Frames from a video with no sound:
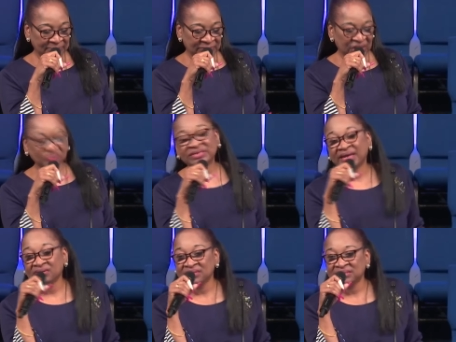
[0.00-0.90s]
who sat
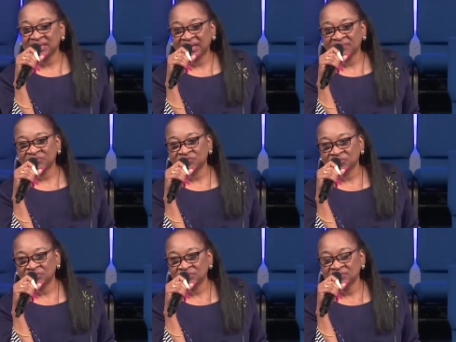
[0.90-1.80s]
on the side of the
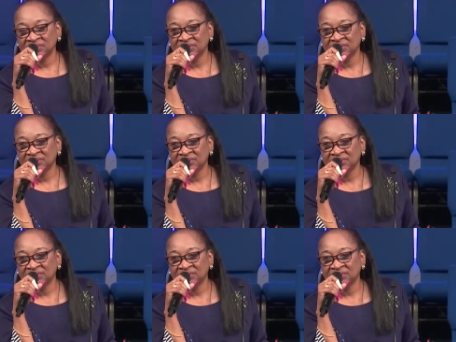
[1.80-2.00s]
road